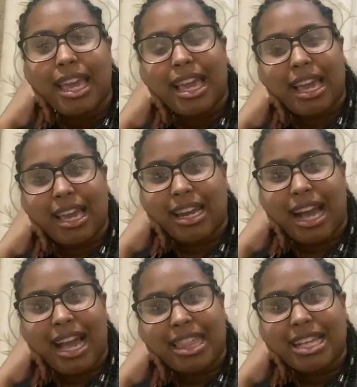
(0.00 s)
And
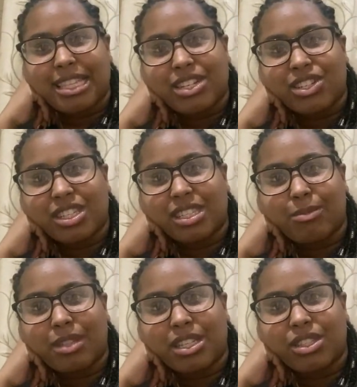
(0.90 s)
I think there's just something